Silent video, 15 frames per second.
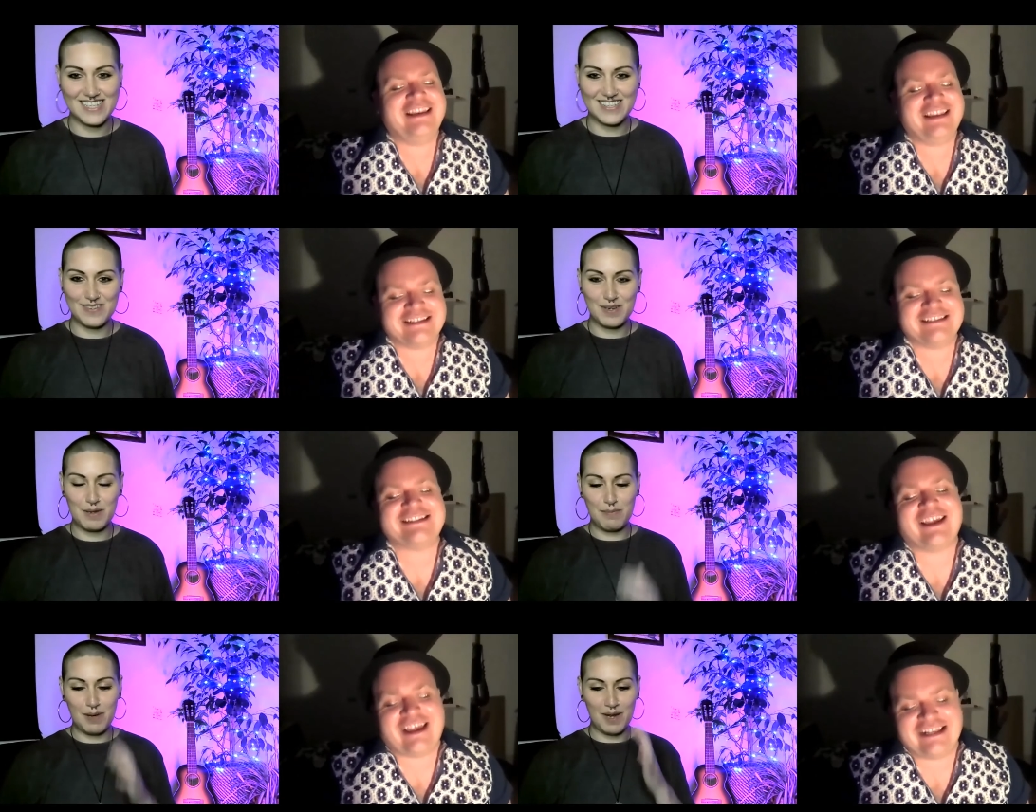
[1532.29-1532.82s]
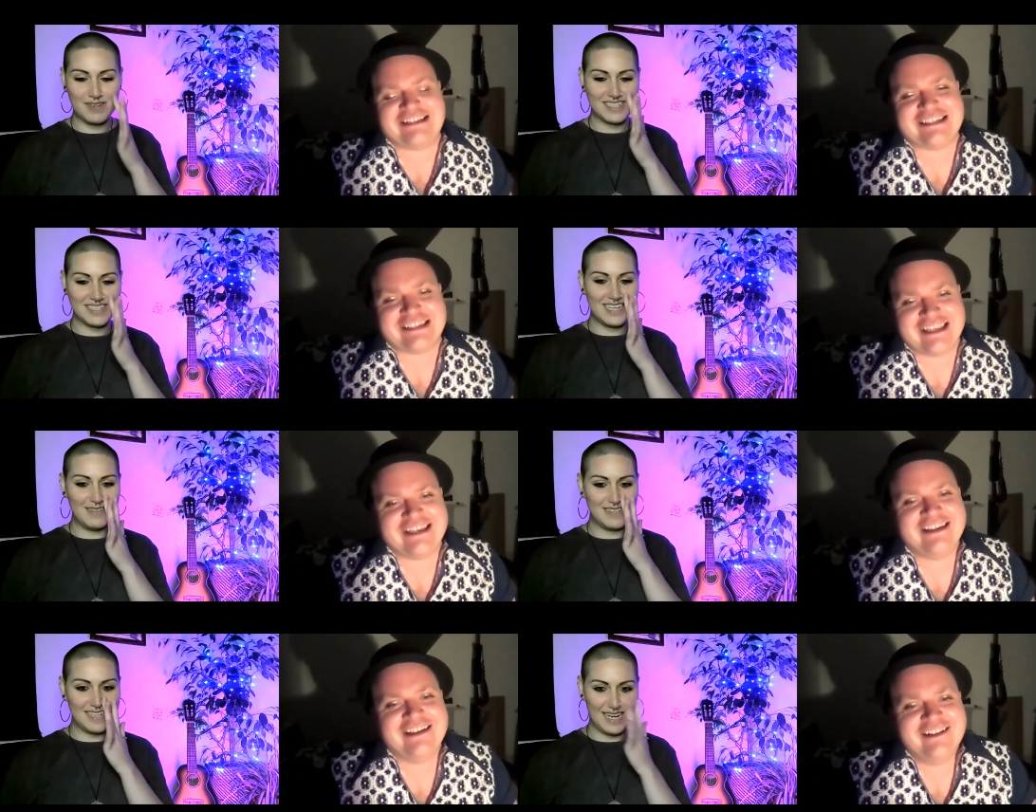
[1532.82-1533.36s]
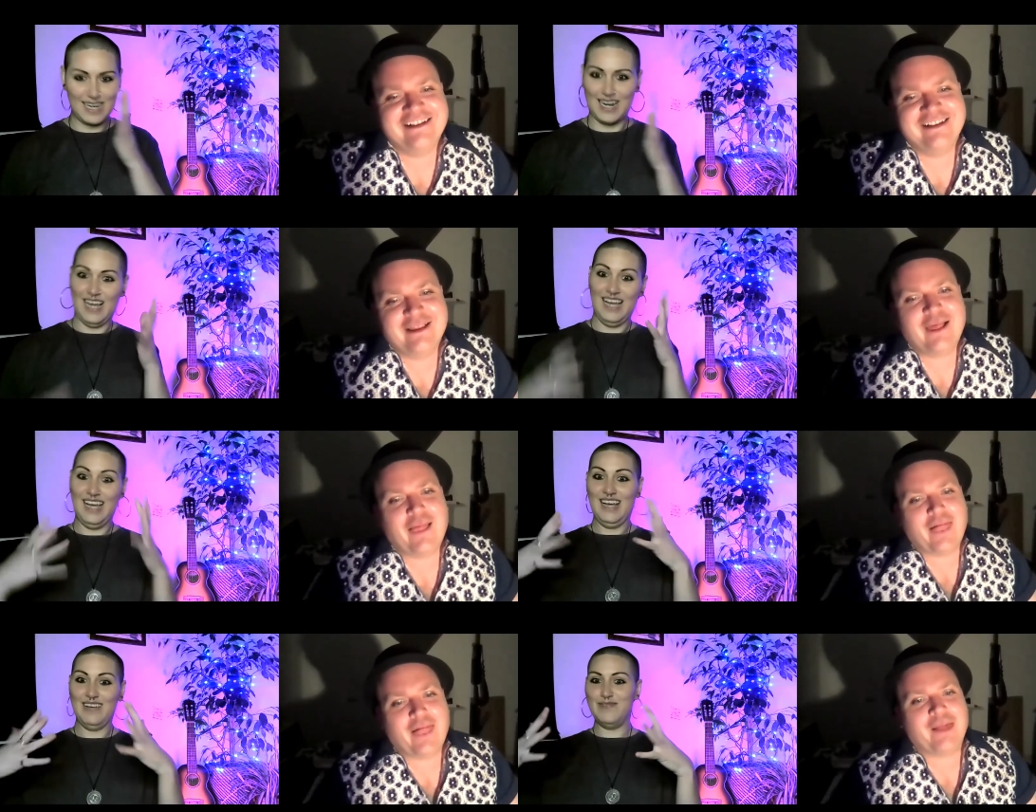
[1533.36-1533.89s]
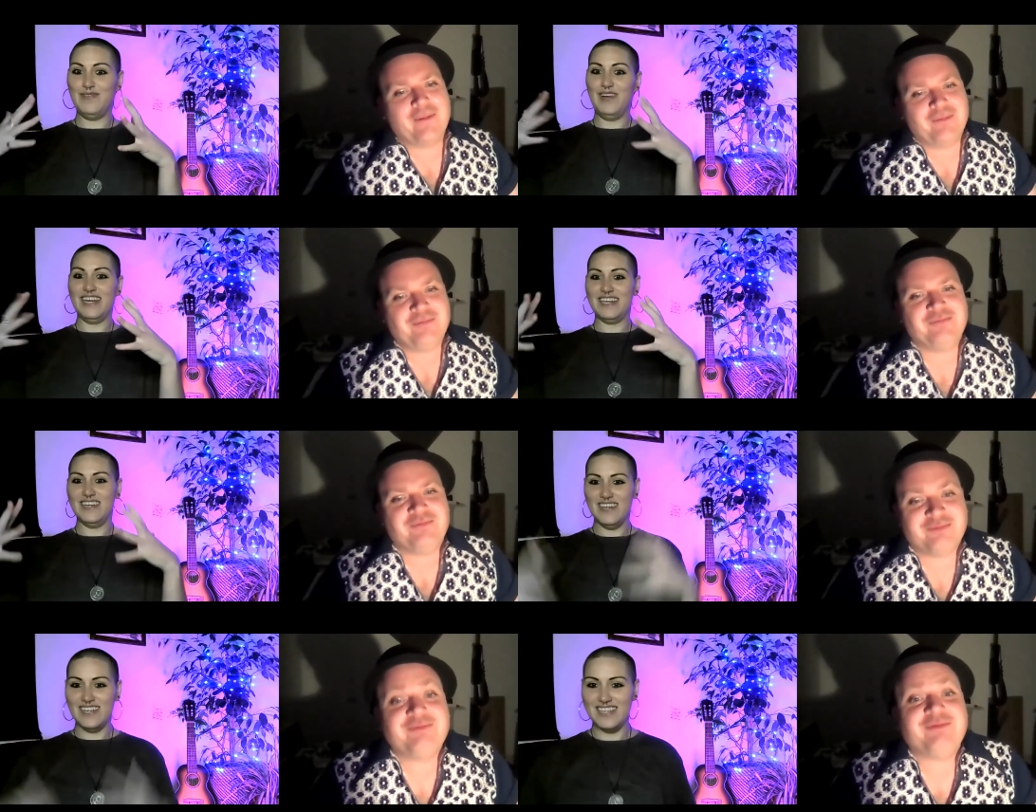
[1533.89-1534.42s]
Speaker 1: saw your post and I was like,
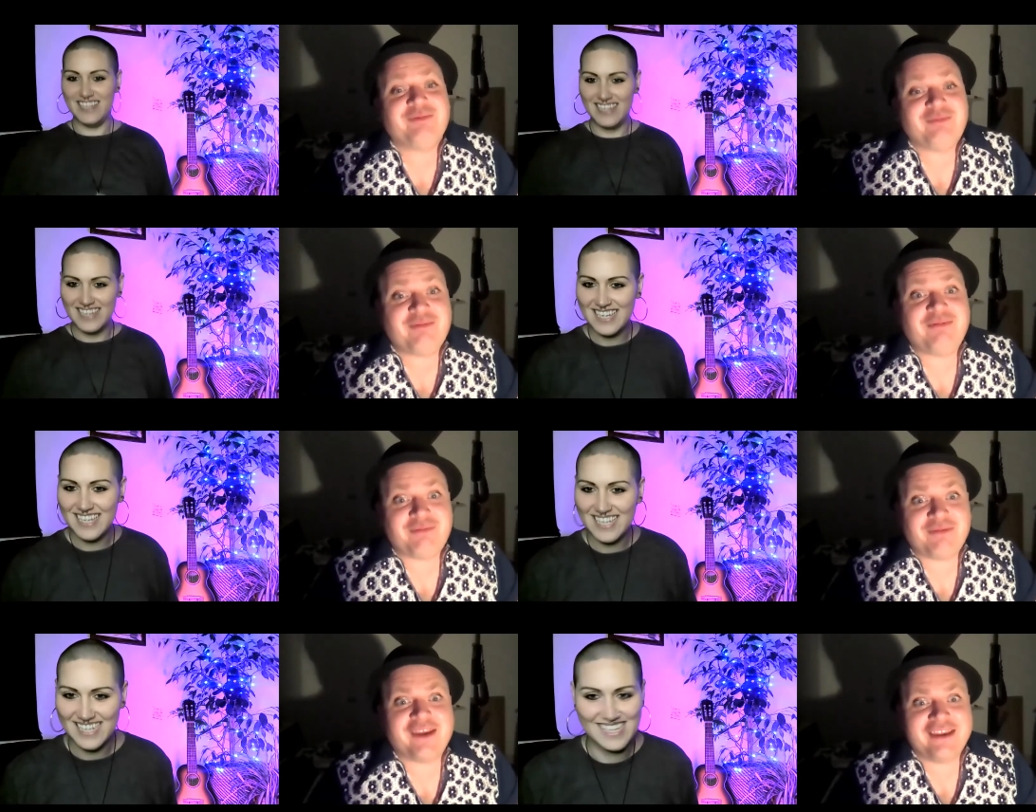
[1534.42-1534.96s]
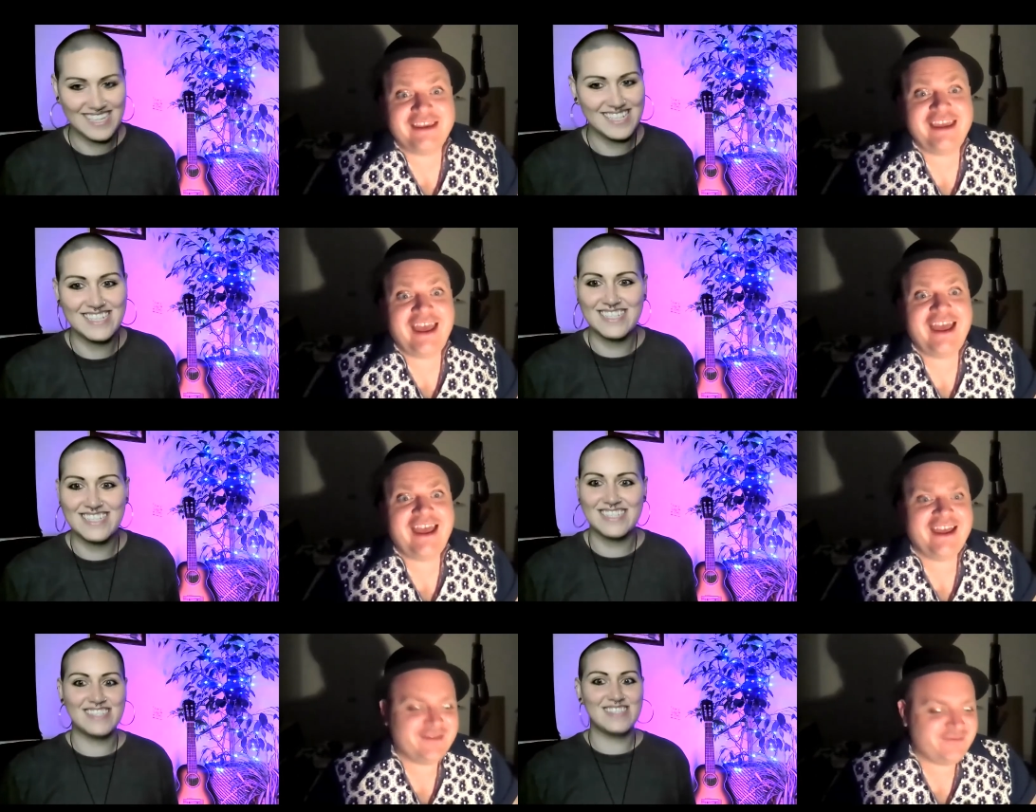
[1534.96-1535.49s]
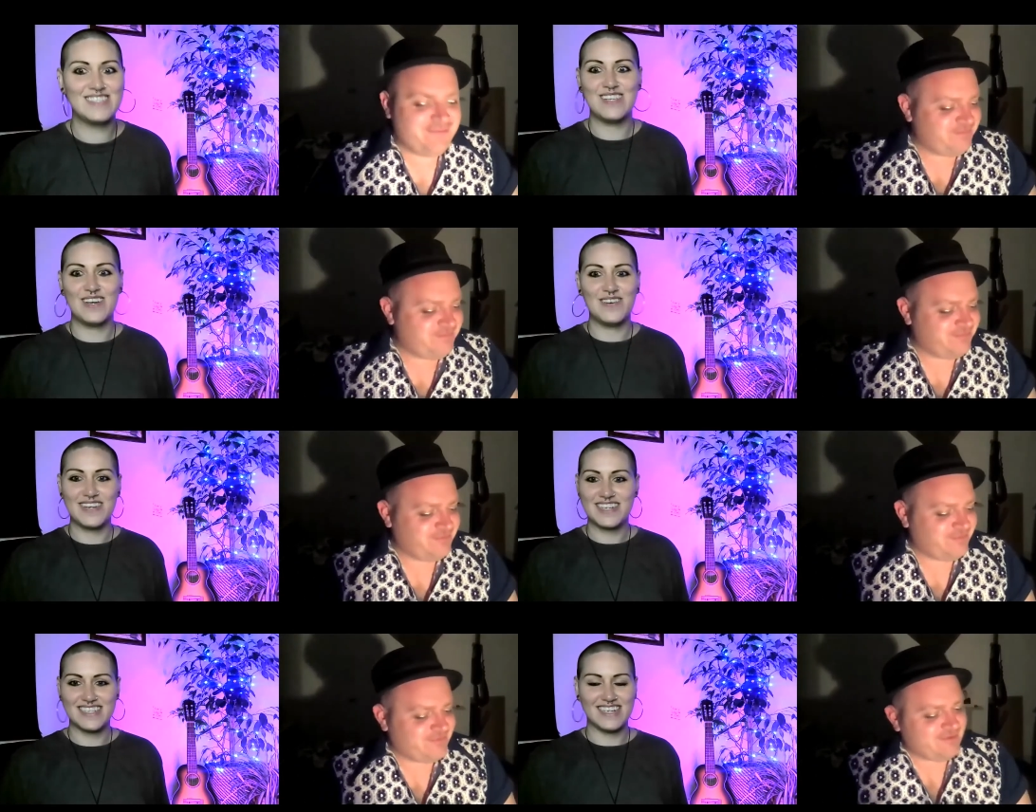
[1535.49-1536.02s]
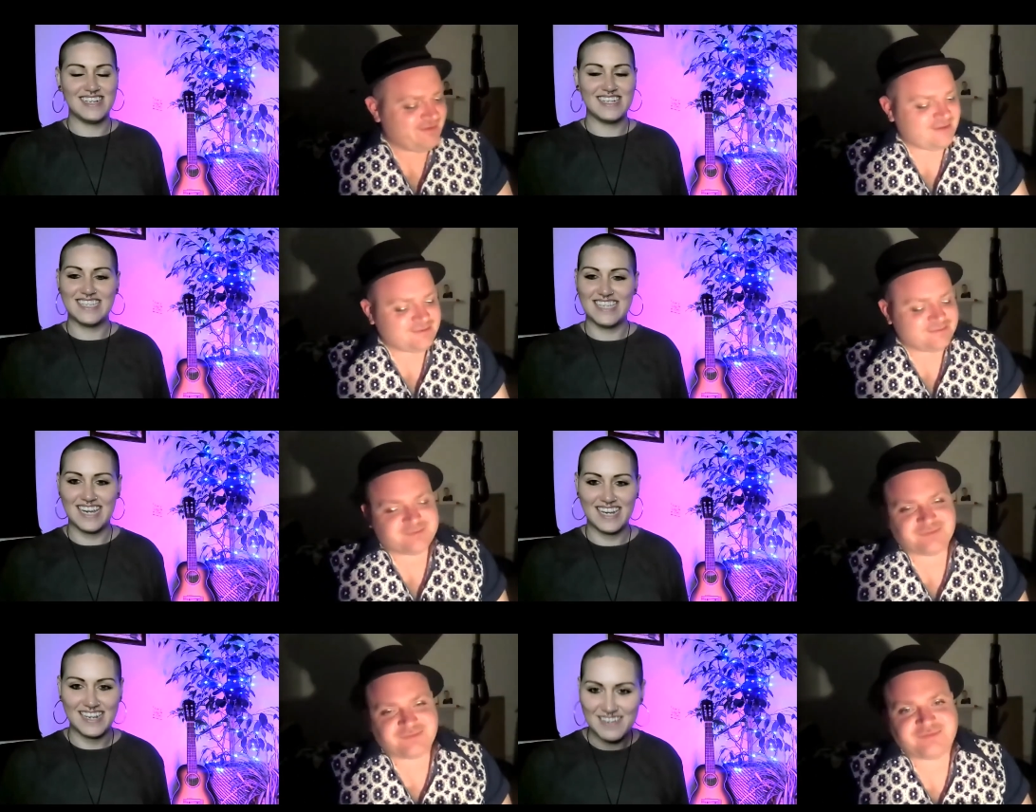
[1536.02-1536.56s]
"Final!" Yeah, so
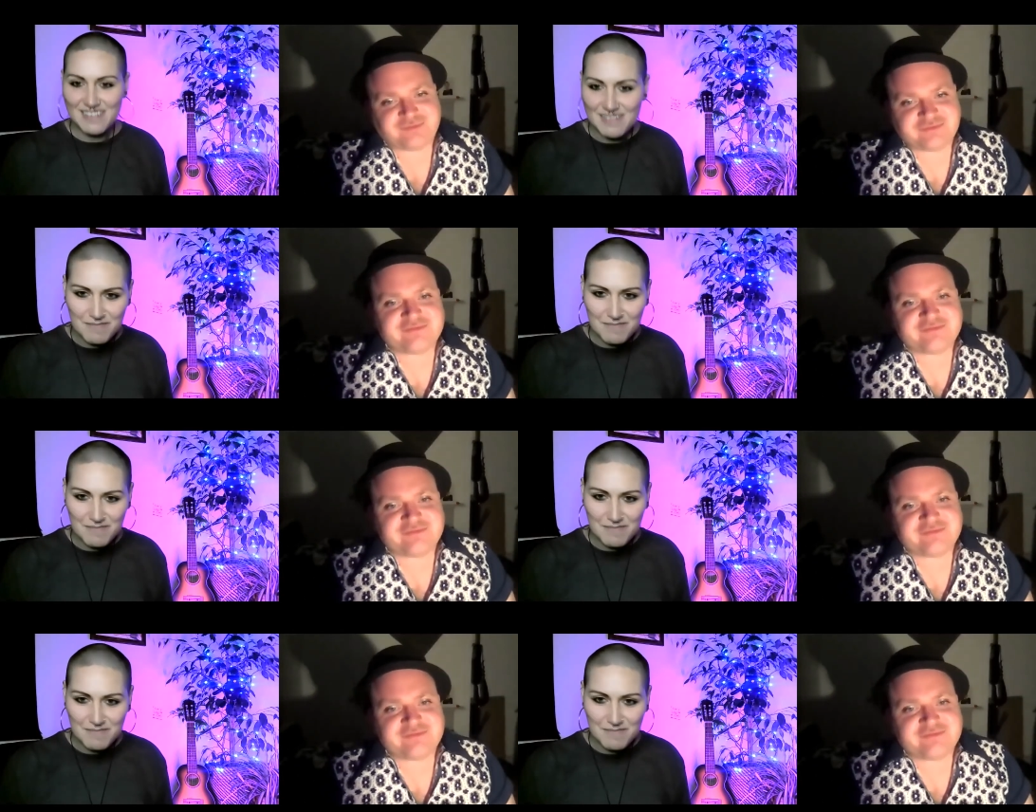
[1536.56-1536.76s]
exciting.